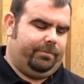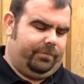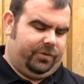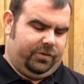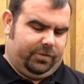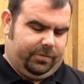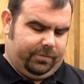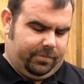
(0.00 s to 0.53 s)

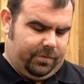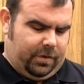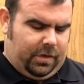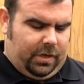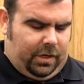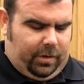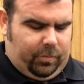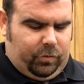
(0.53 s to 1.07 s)
So
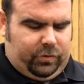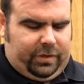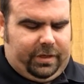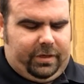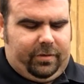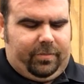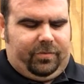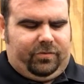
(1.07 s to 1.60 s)
I'm gonna take
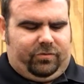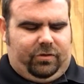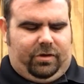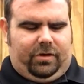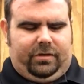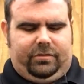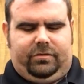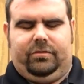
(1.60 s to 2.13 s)
a couple
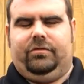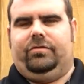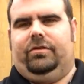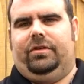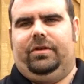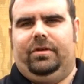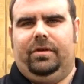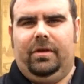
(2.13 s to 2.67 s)
shots and show
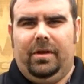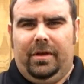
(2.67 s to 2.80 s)
you